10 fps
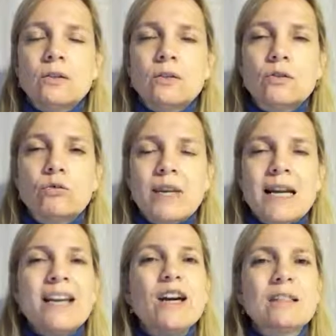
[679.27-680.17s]
to
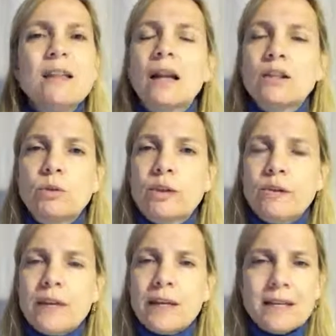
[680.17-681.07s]
really acknowledge what
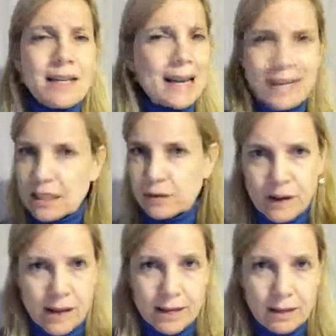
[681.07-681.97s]
you're thinking, and that's
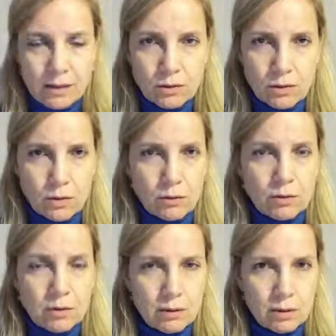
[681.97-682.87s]
fine. So
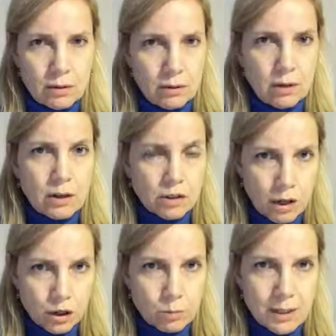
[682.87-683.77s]

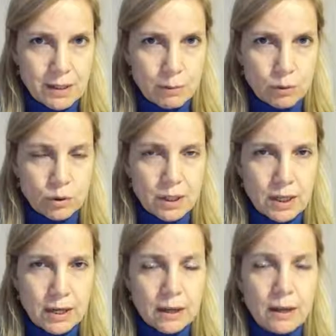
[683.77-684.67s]
acknowledgement is important
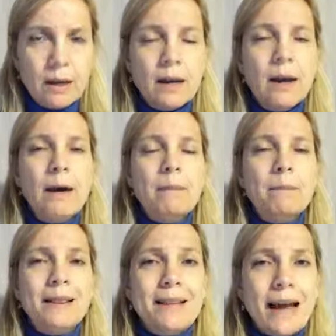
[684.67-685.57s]
here.
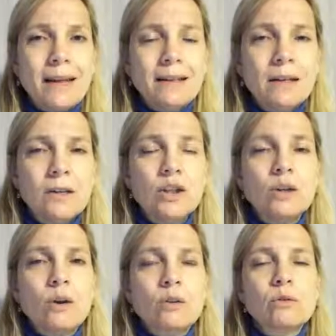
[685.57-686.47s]
But then you
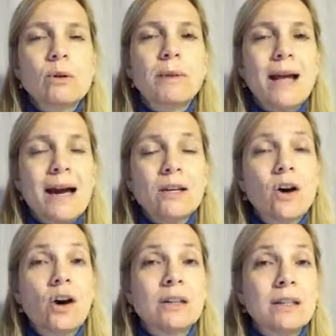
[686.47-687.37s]
can also apply
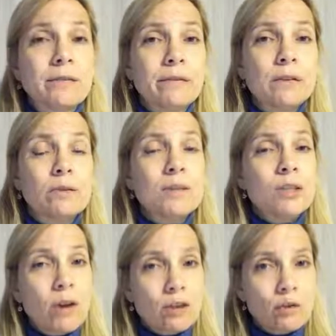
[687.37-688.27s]
cognitive
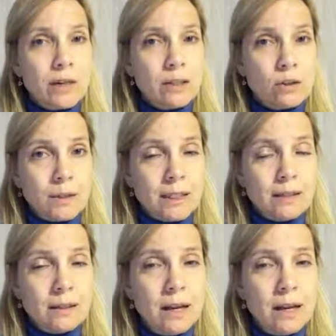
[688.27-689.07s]
restructuring to it.